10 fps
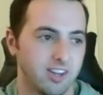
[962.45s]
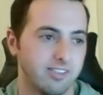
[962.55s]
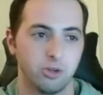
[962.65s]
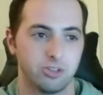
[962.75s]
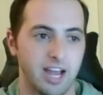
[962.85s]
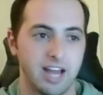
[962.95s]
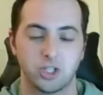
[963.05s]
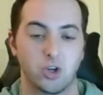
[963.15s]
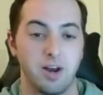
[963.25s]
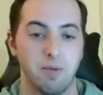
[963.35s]
Those are the guys he's
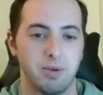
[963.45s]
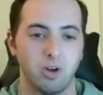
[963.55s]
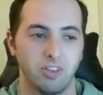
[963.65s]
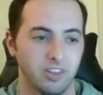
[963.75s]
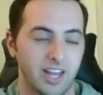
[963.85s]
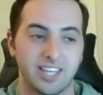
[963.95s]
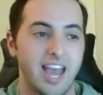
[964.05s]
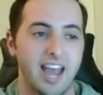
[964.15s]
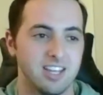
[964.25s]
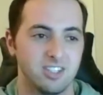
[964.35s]
trying to build. And like,
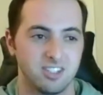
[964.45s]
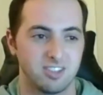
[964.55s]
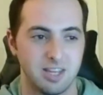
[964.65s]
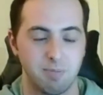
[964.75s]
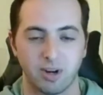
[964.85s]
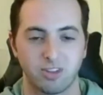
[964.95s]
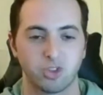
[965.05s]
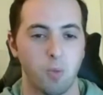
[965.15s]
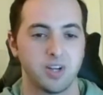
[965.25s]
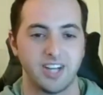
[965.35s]
yeah, he brings
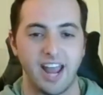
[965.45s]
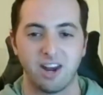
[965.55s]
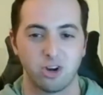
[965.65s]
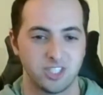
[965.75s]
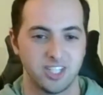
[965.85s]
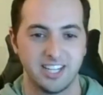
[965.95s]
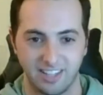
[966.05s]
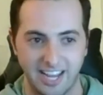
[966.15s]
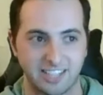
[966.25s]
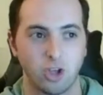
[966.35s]
so much energy and
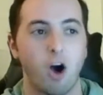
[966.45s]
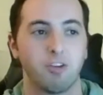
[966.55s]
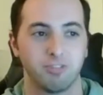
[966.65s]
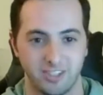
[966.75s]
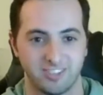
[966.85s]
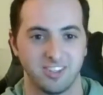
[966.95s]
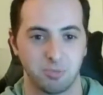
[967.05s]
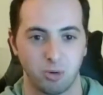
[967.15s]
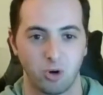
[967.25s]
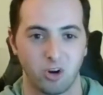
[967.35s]
like toughness to the
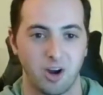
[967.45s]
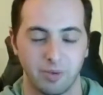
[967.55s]
program.